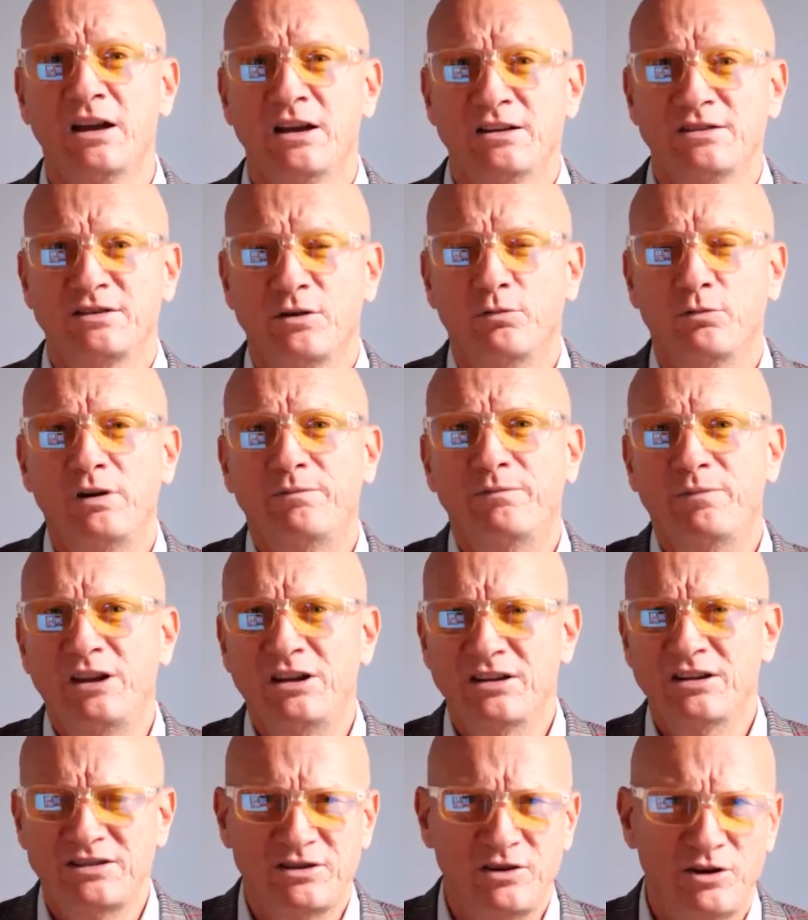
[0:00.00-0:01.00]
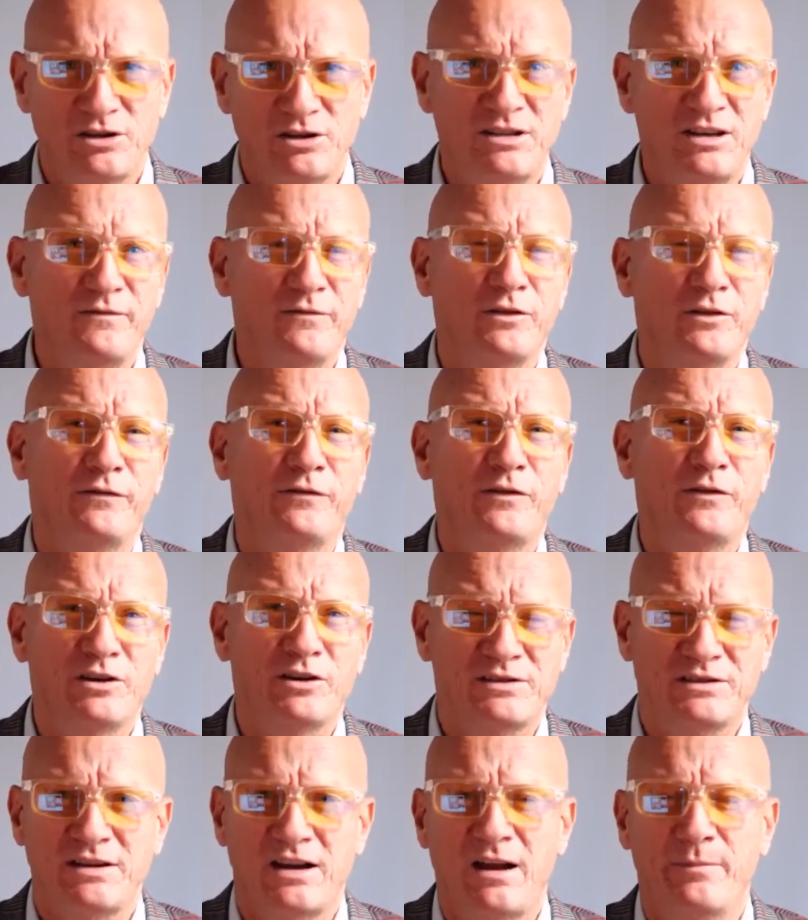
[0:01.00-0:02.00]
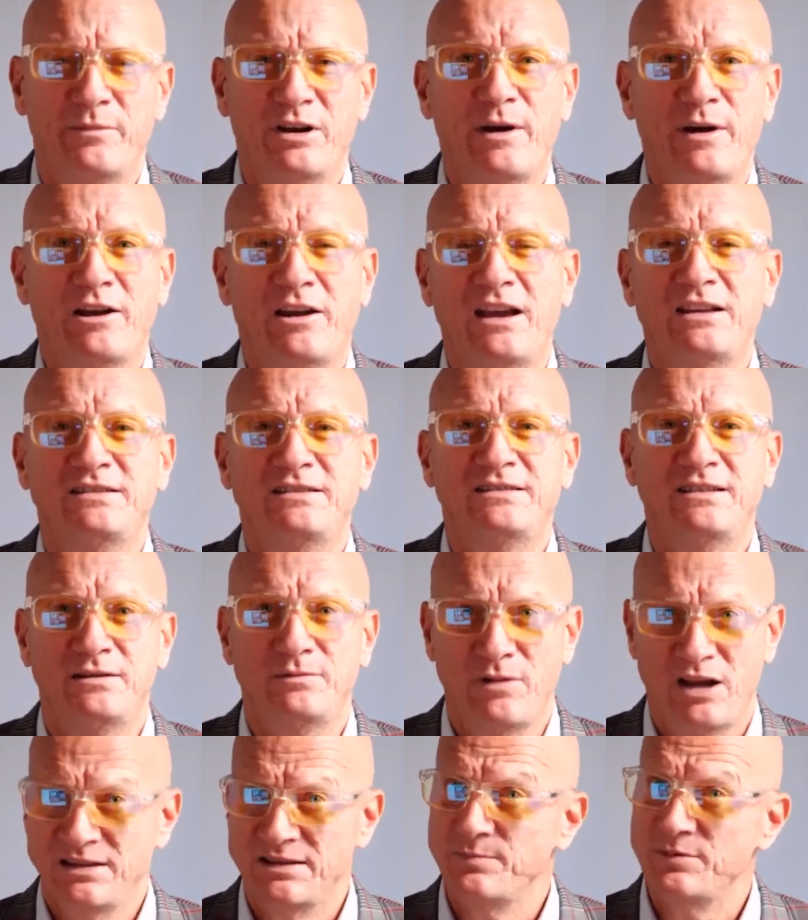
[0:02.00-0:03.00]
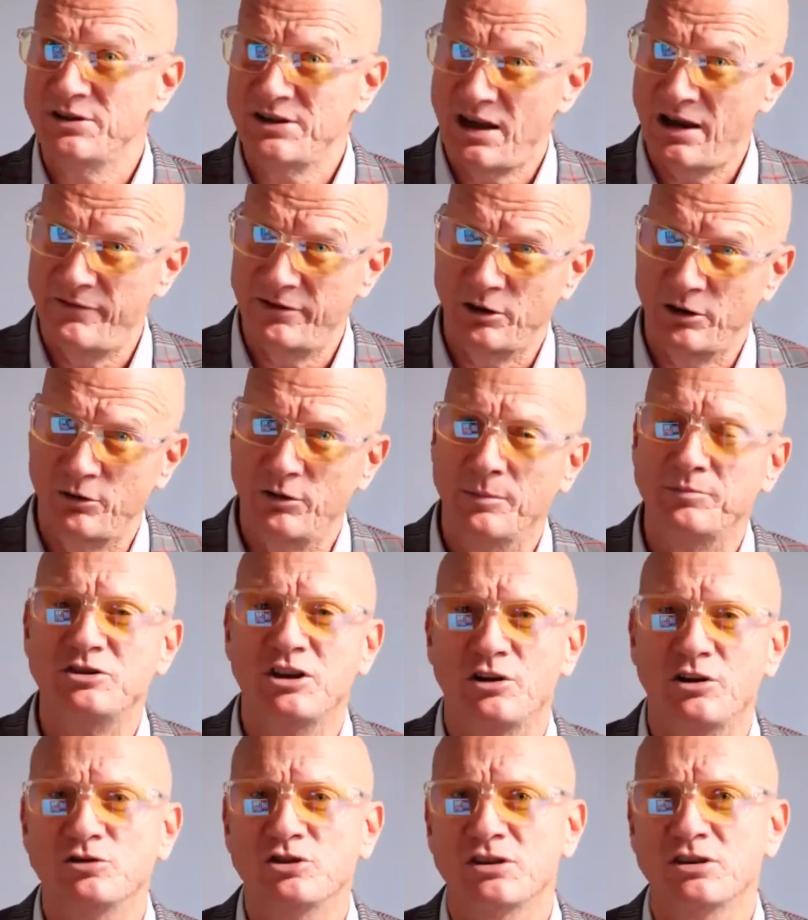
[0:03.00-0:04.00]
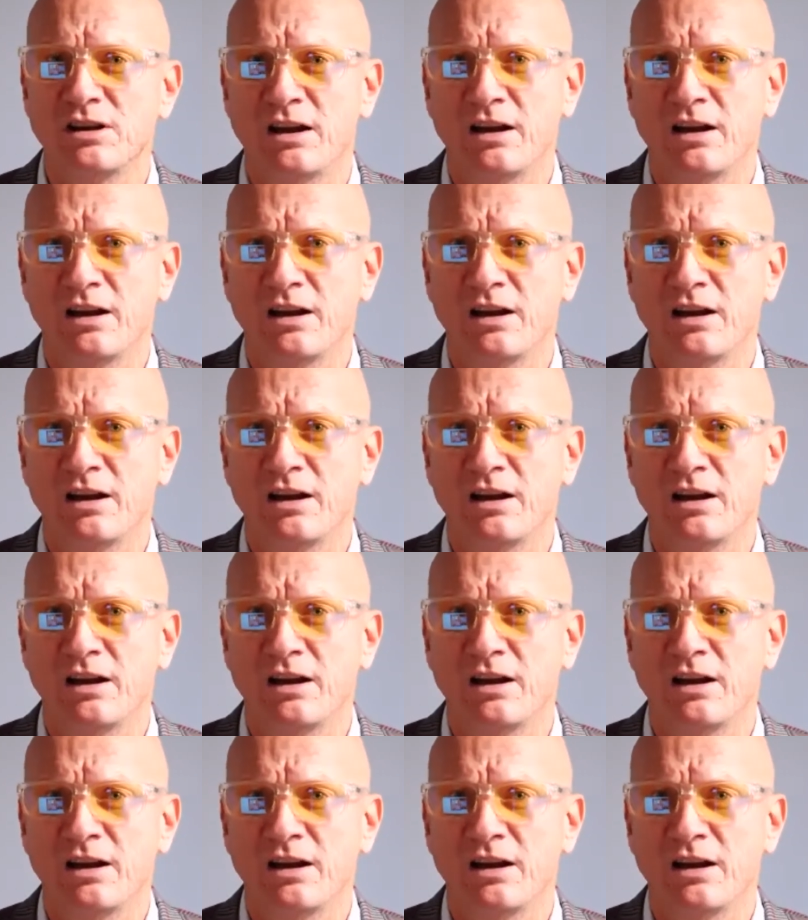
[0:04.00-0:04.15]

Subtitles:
So we've been asserting for the first time in about 18 months, because I have a crypto